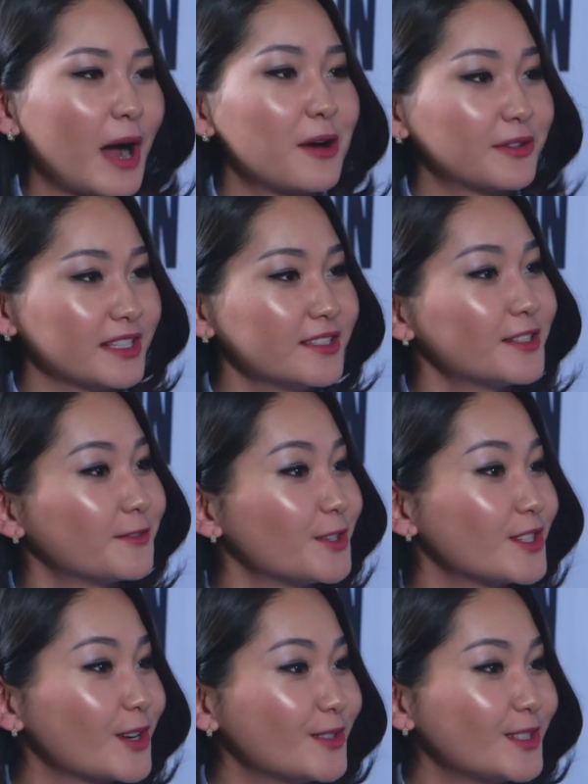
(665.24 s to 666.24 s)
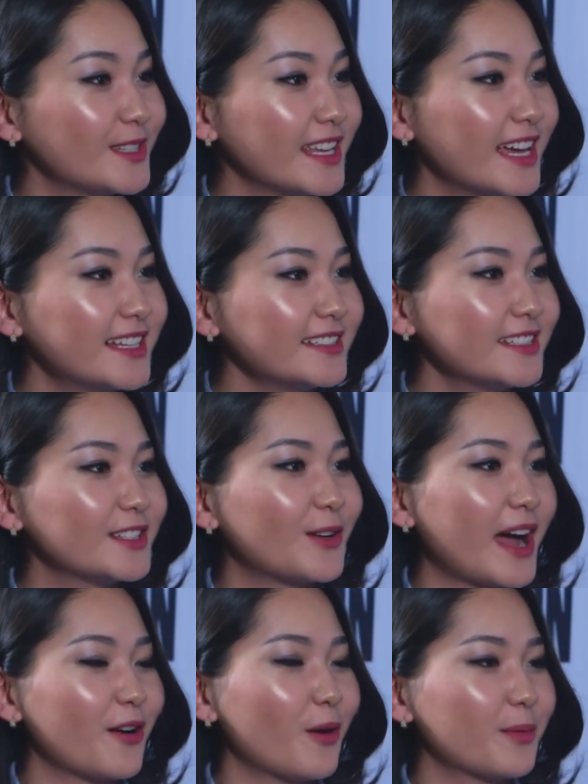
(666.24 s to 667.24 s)
uh, our interview is going to the end, so
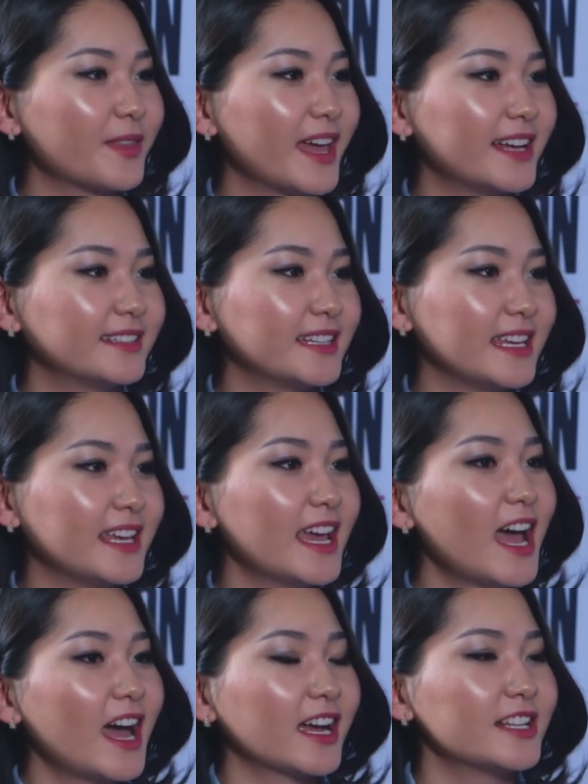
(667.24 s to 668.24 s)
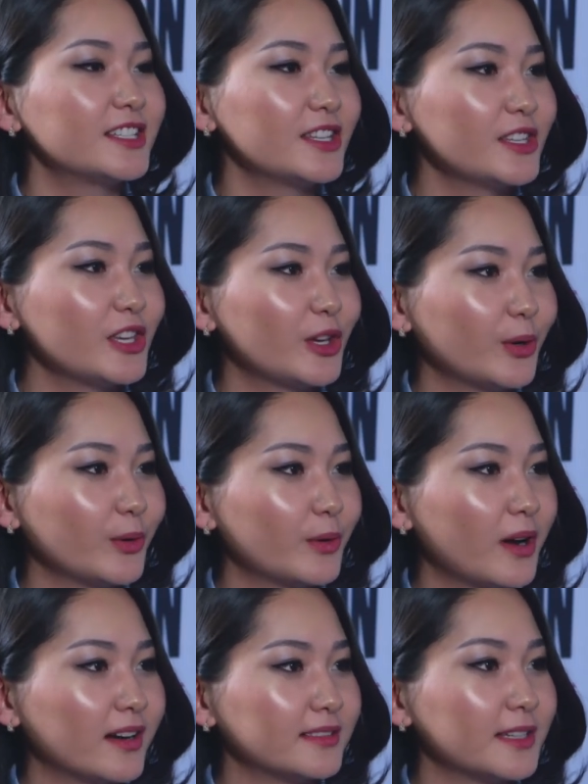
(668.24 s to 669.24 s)
I hope okay. that the continue
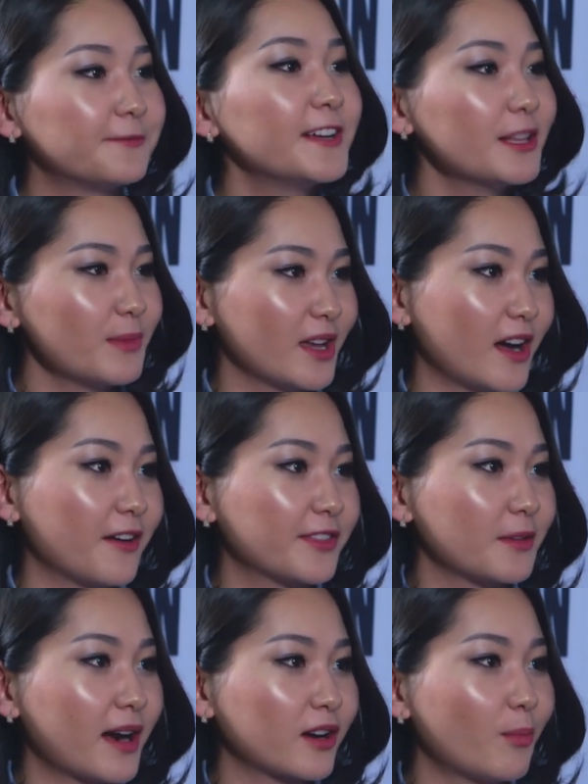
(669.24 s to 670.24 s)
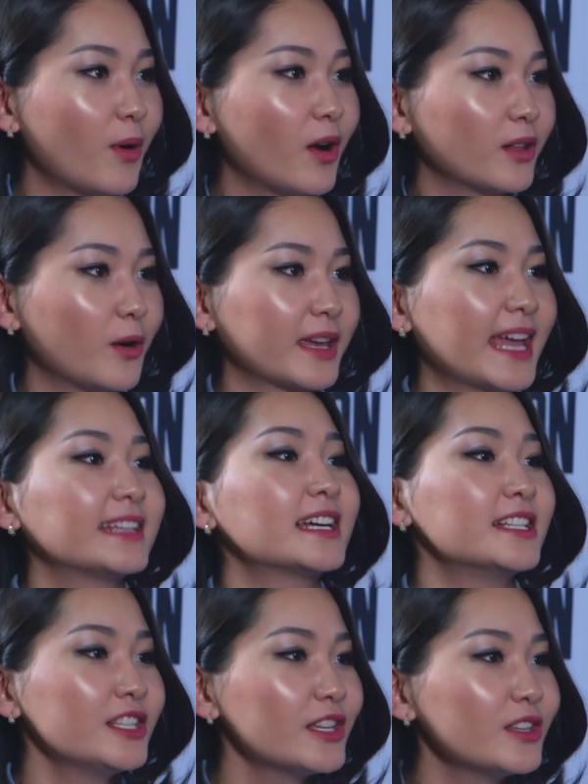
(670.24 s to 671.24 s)
uh, the filming of the Marco Polo can
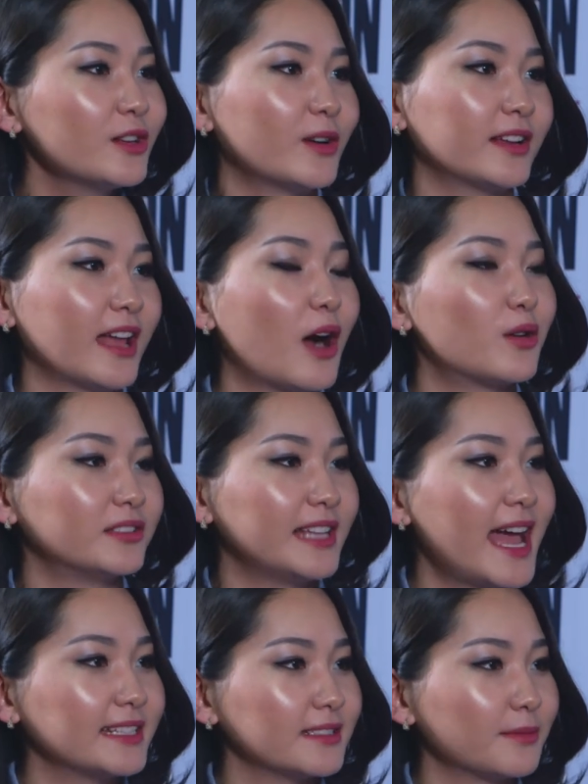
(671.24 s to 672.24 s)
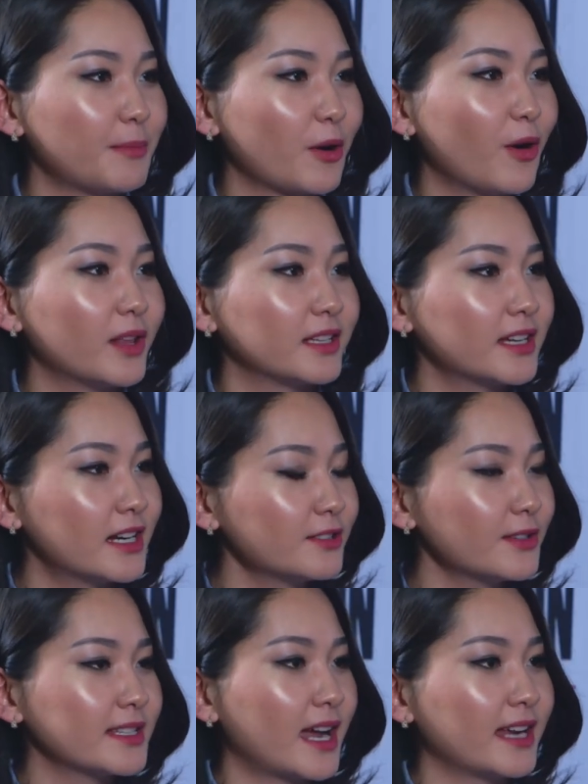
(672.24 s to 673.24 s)
continue on our land in the Mongolian
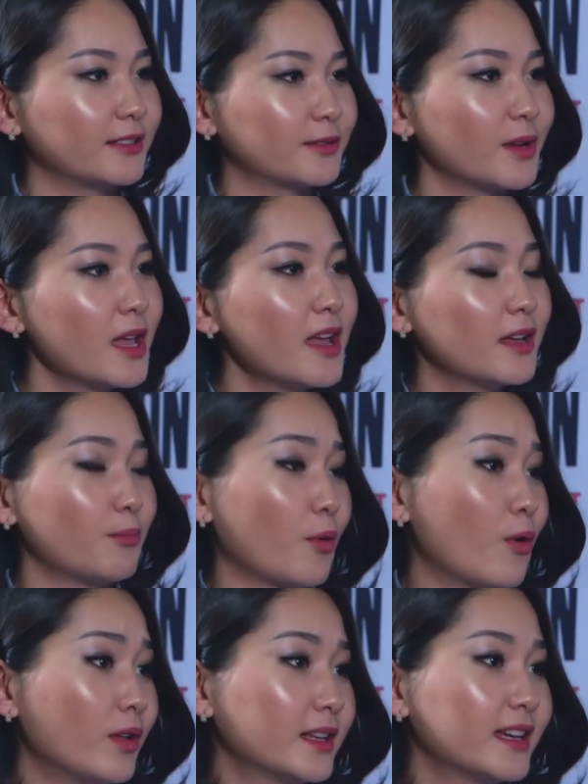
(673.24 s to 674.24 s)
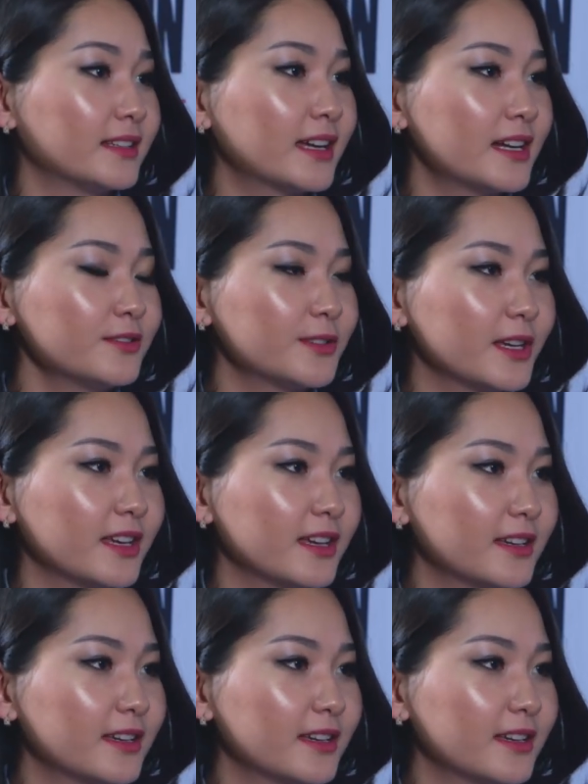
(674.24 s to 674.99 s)
countryside or Mongolian country.